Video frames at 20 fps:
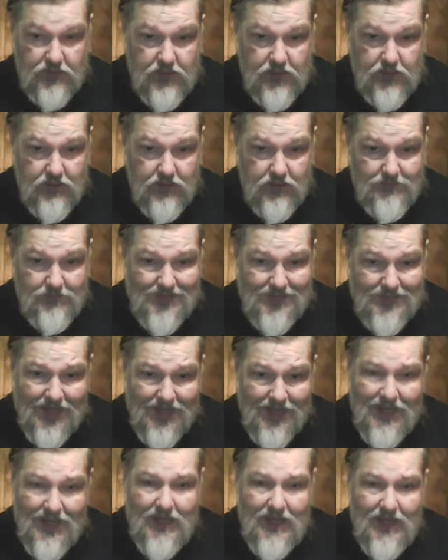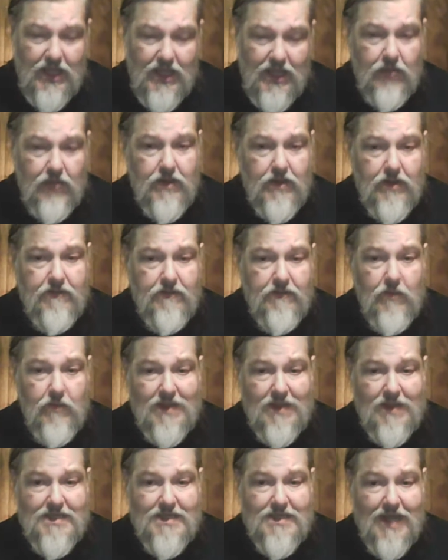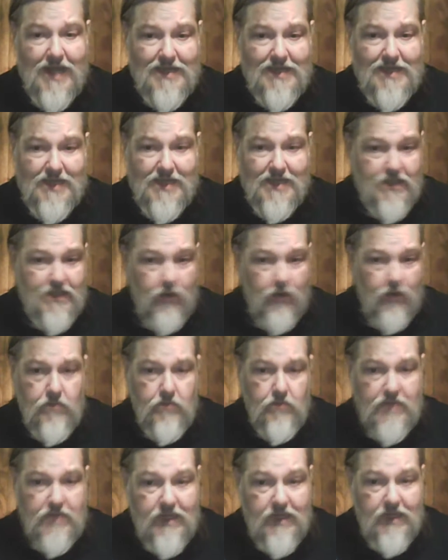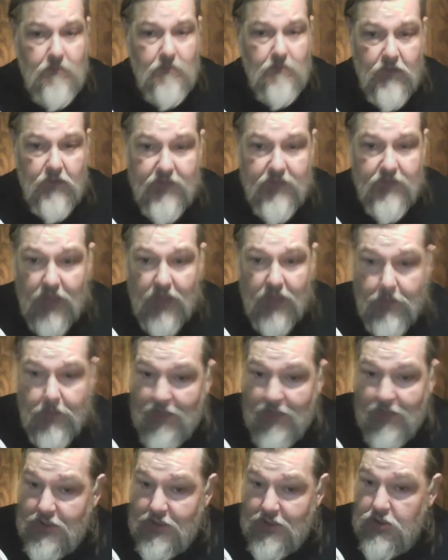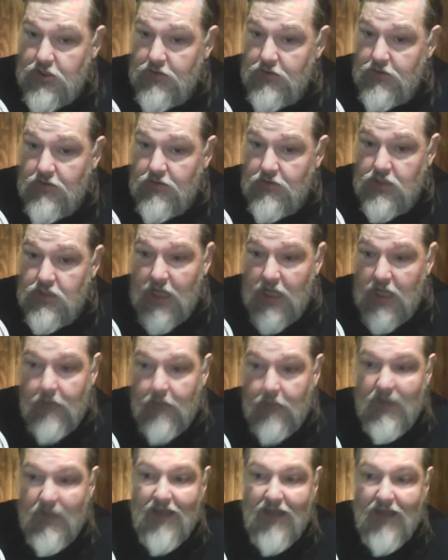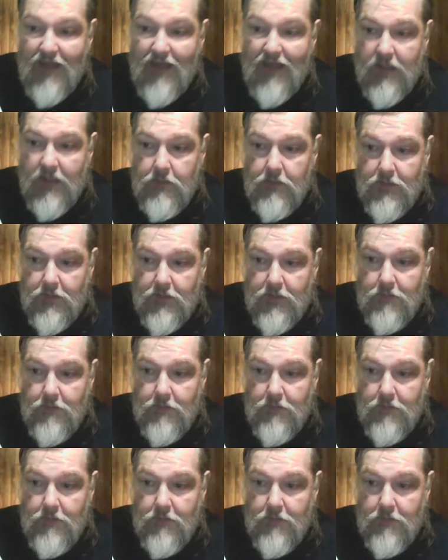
to terms, that'll leave the Red Sox as the lone team with a managerial job available.